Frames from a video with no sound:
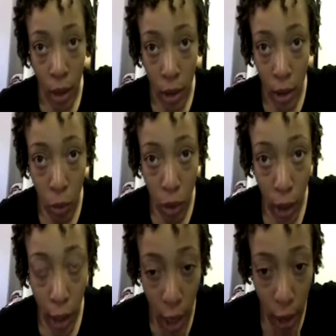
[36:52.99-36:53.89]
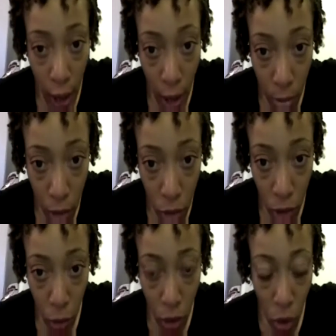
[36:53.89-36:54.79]
This one here, I think I'm going to do
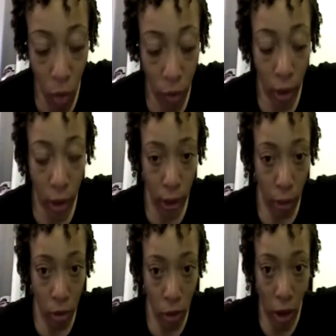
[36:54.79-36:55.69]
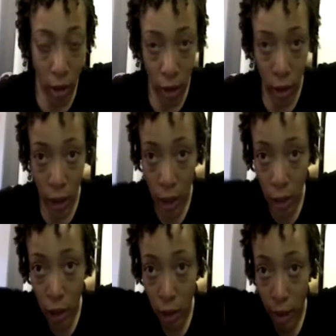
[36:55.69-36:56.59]
this one over because I'm starting to see that
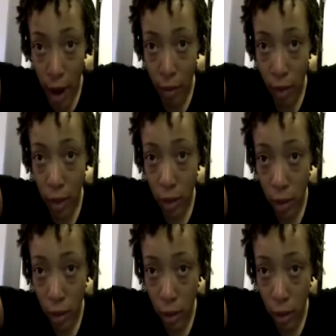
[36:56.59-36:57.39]
it's unraveling.